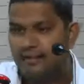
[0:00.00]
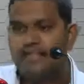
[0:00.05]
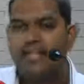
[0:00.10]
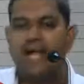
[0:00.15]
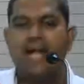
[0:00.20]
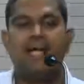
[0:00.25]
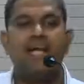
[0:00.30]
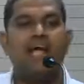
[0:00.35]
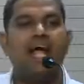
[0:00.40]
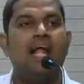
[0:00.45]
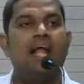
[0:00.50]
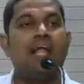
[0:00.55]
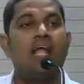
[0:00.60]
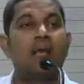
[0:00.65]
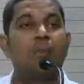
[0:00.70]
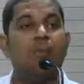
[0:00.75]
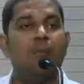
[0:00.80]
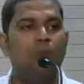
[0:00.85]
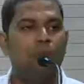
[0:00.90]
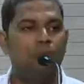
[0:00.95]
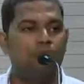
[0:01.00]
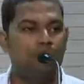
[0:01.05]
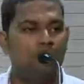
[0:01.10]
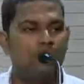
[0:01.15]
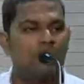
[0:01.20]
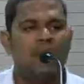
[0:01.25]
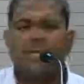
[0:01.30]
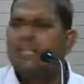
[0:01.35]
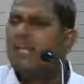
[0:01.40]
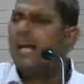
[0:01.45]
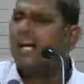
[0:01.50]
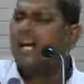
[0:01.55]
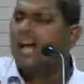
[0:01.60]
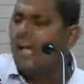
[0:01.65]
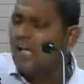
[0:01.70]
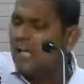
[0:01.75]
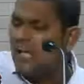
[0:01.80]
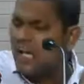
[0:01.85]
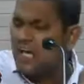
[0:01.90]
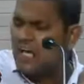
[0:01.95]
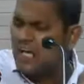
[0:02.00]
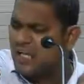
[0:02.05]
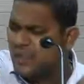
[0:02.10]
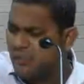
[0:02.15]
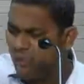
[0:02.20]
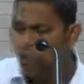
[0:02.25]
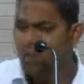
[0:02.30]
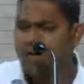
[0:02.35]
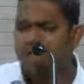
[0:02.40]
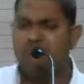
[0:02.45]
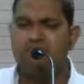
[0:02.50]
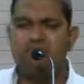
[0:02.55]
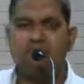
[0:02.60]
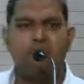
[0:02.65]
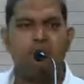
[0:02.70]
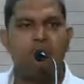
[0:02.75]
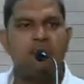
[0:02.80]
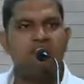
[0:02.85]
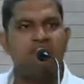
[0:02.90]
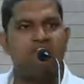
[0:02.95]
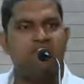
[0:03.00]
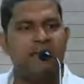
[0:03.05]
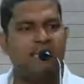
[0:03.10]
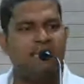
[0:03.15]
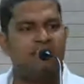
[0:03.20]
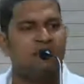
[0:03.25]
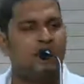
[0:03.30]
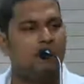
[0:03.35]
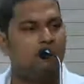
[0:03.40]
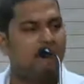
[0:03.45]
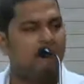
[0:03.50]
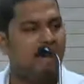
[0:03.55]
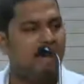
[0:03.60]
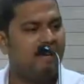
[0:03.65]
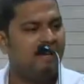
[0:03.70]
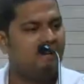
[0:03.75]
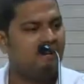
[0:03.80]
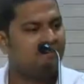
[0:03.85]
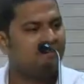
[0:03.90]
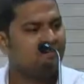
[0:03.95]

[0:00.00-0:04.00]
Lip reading: That I'll remove. That I'll remove it from my financial plan.